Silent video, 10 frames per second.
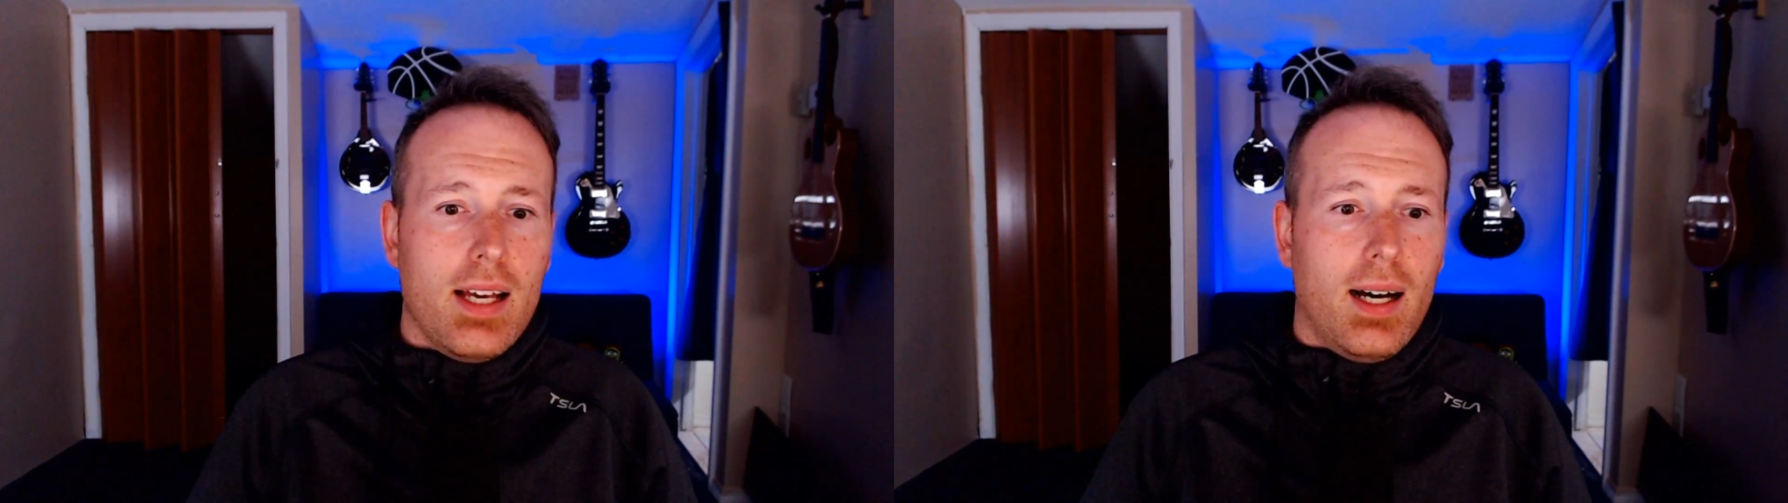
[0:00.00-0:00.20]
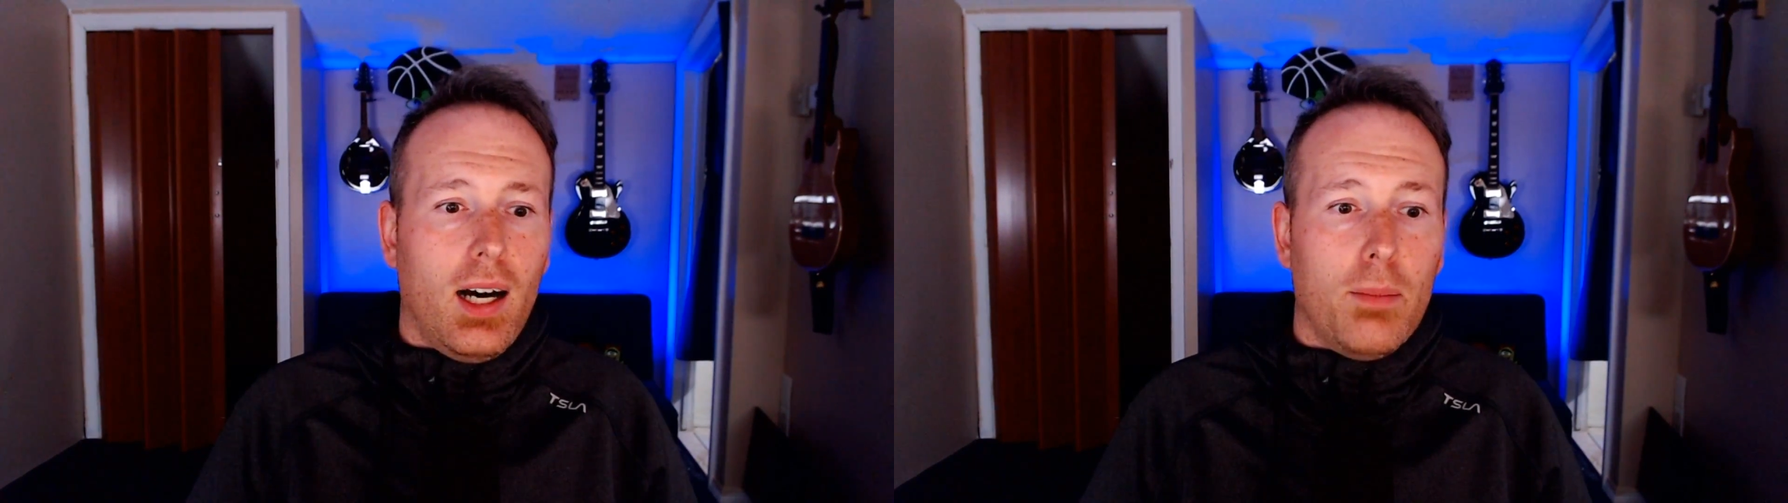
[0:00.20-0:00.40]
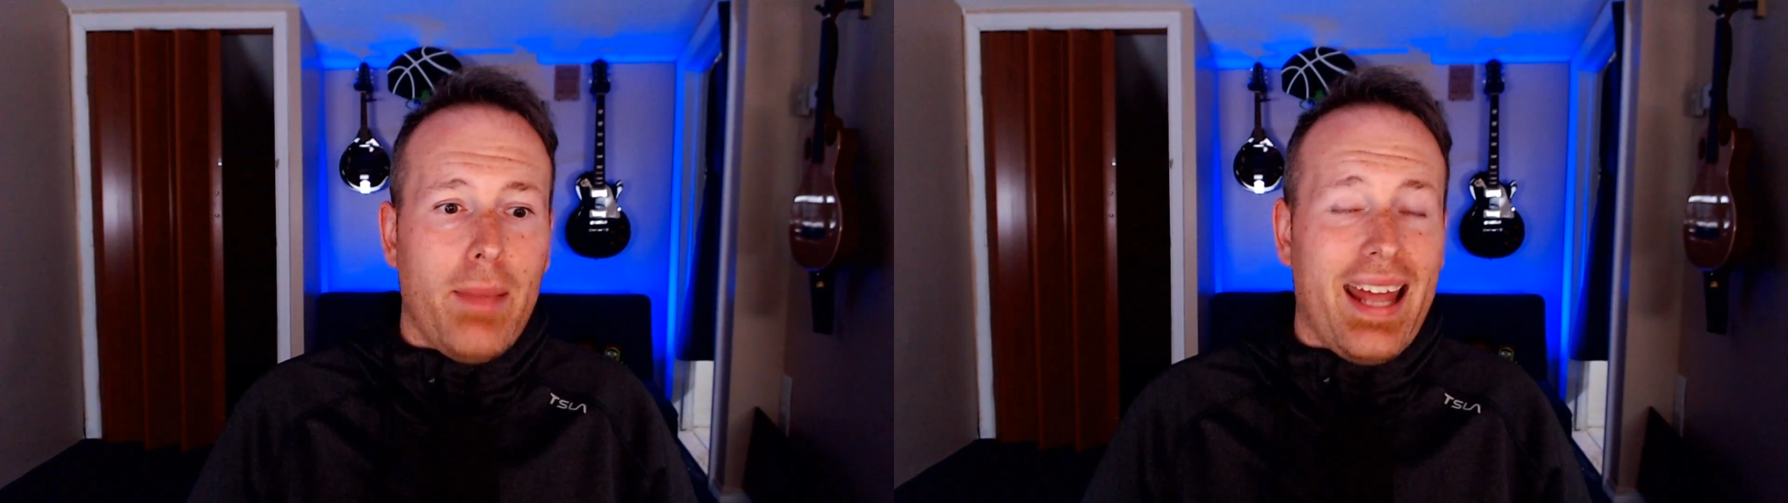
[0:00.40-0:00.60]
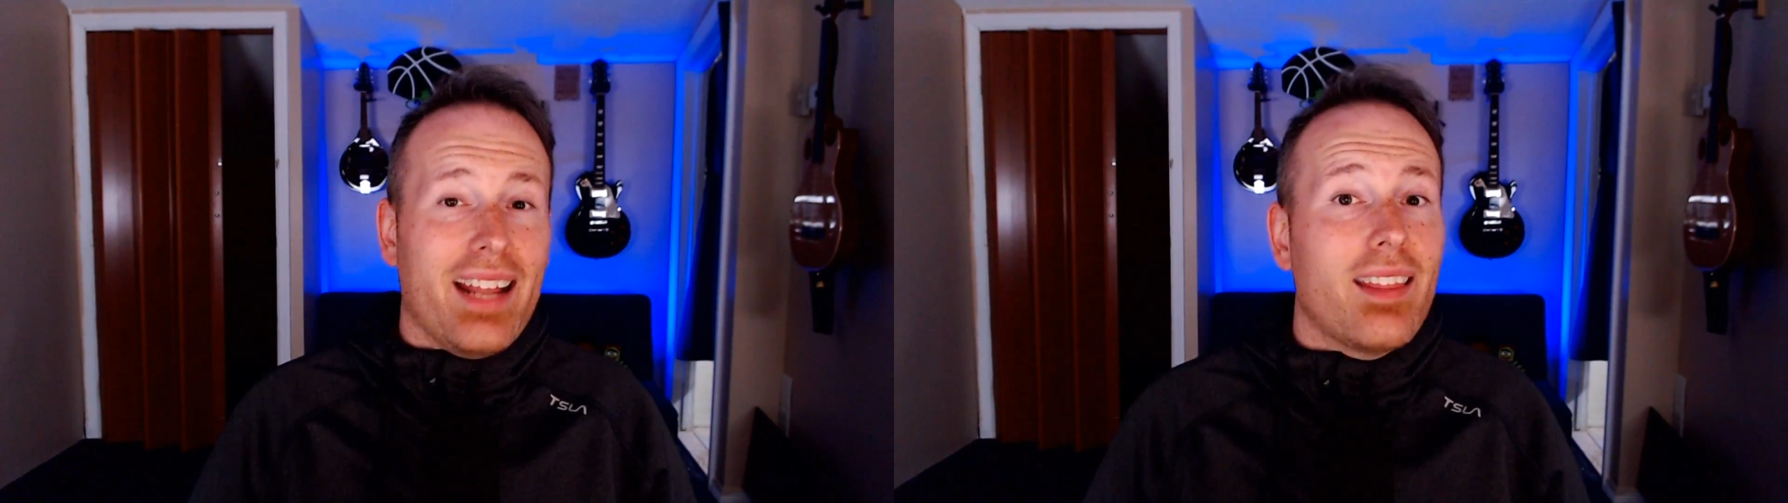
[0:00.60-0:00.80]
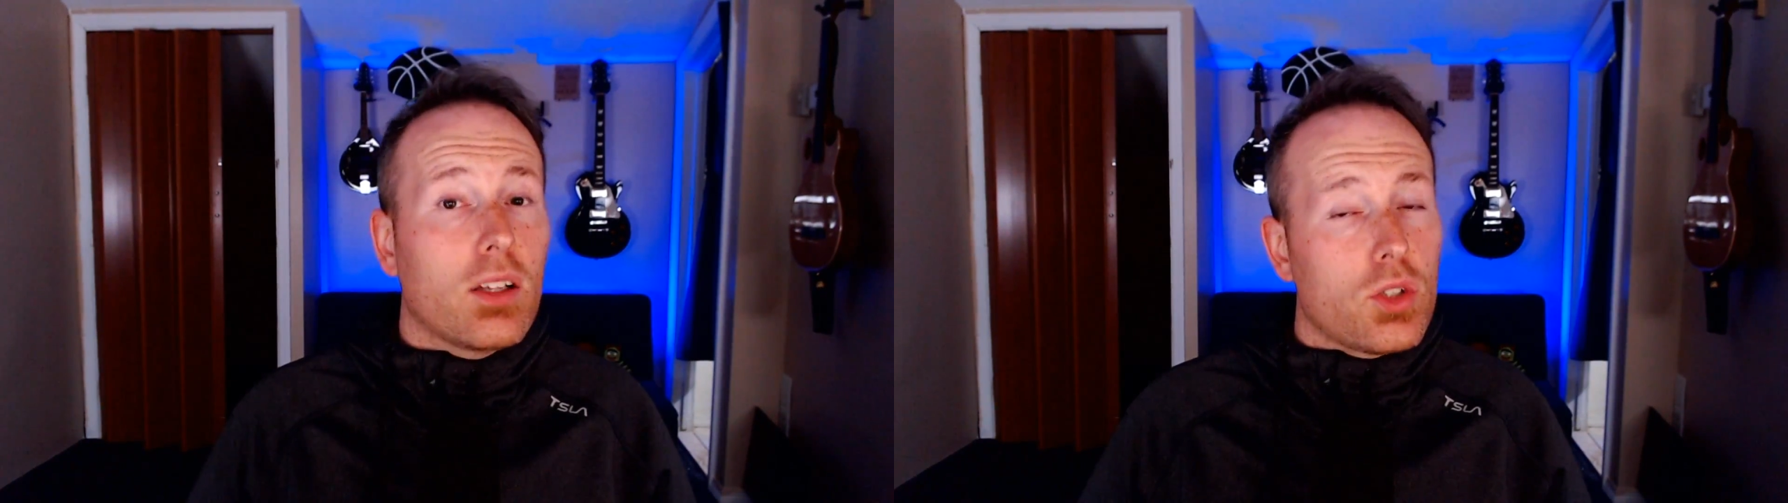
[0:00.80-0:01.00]
and I
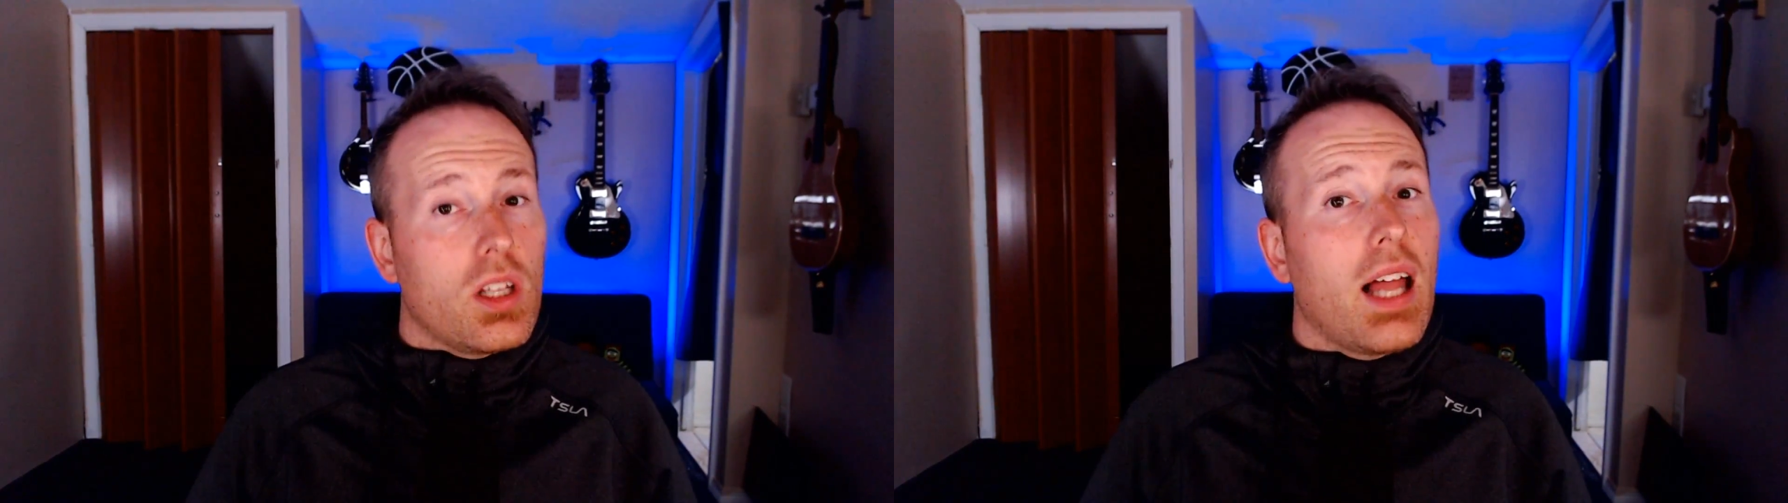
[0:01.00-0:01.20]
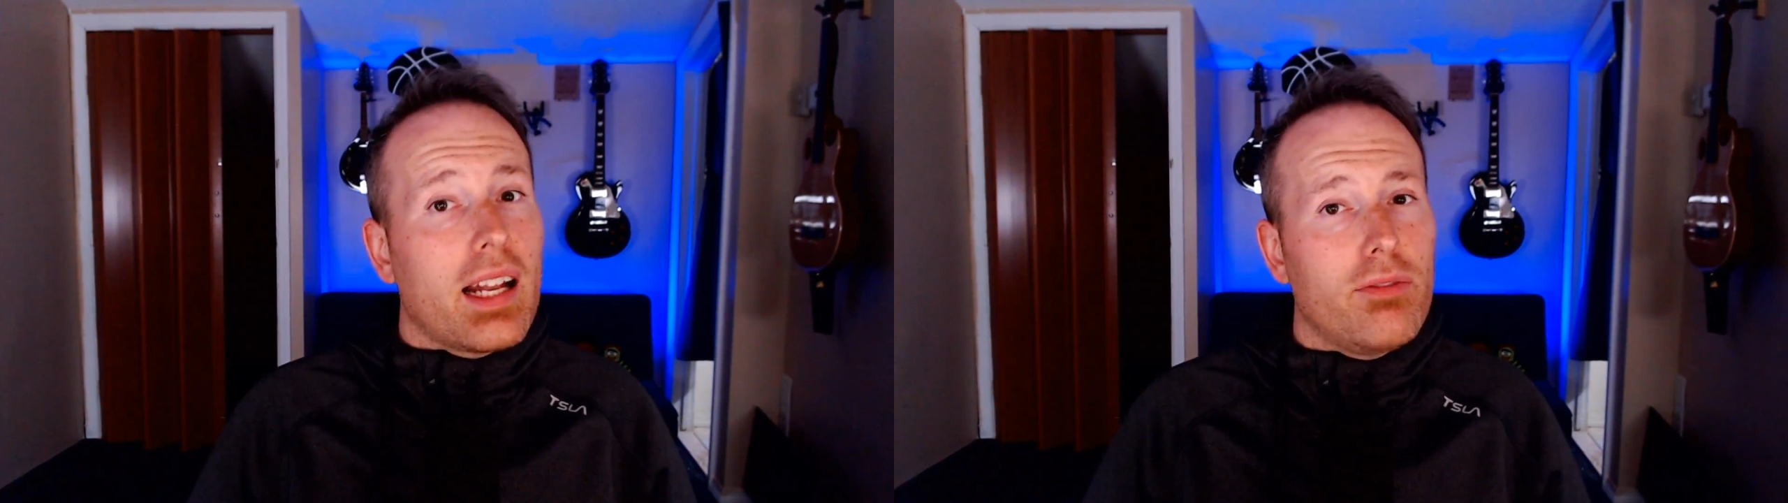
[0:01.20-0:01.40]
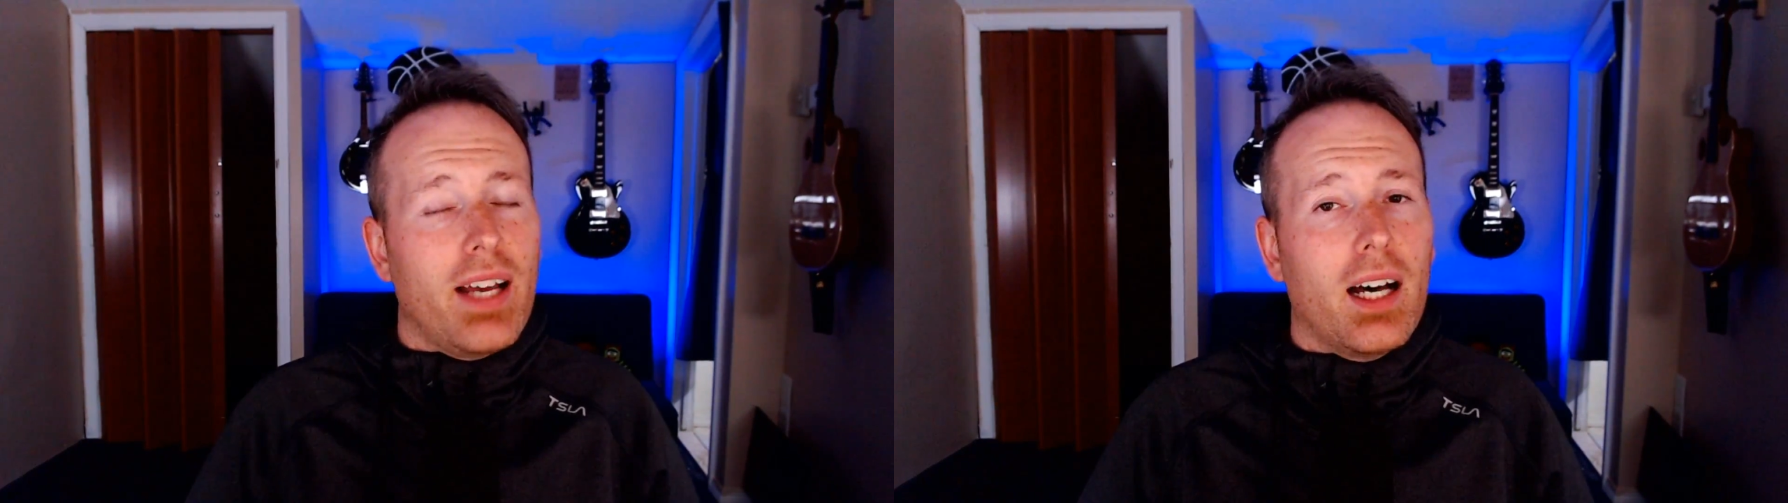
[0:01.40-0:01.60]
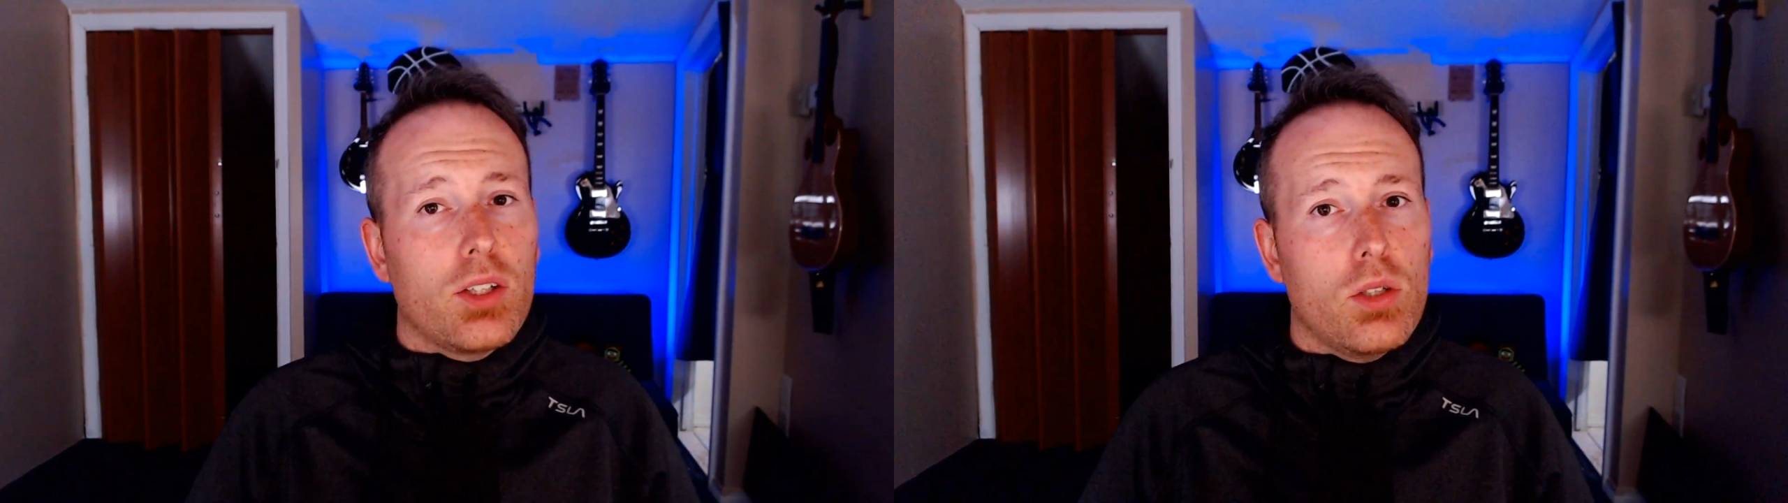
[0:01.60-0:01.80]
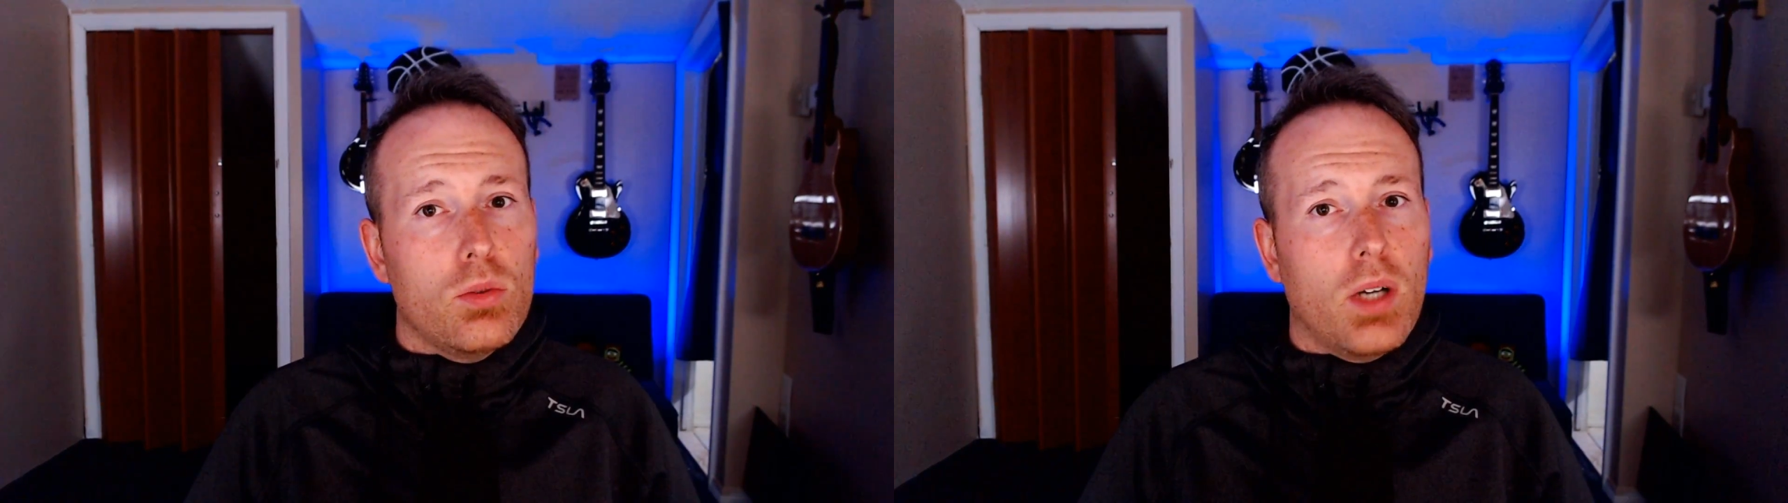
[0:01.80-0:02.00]
think there's a lot of
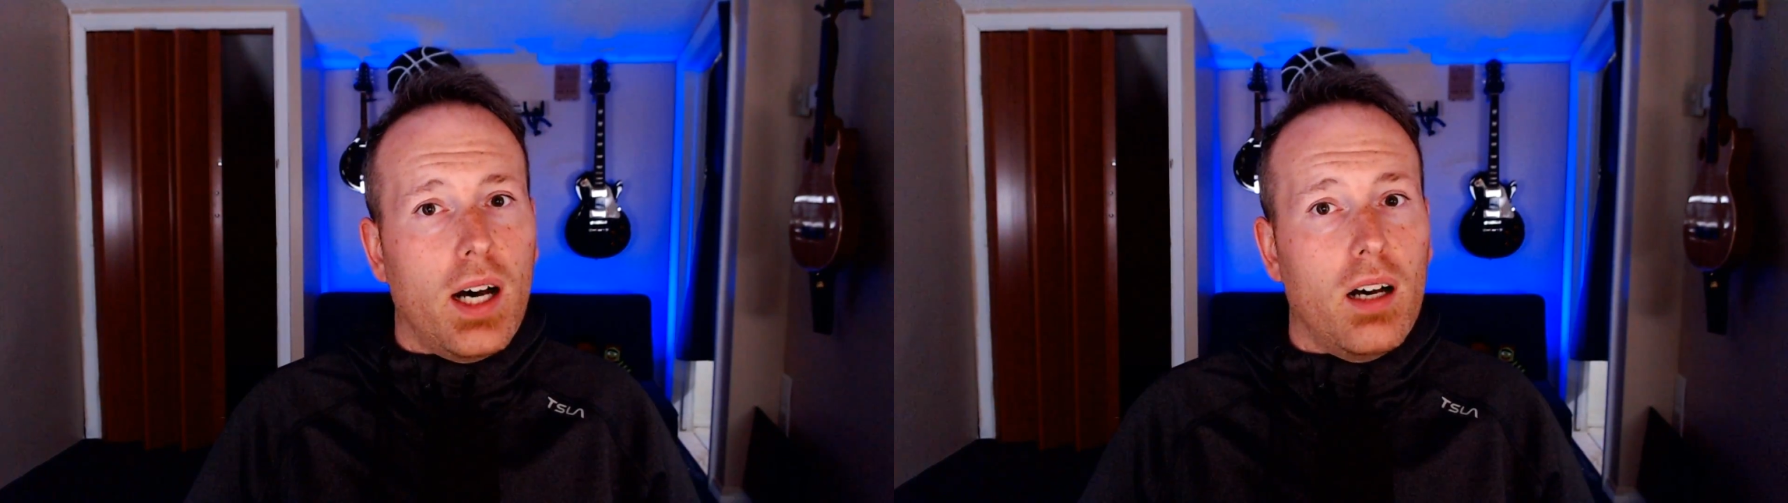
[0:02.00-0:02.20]
value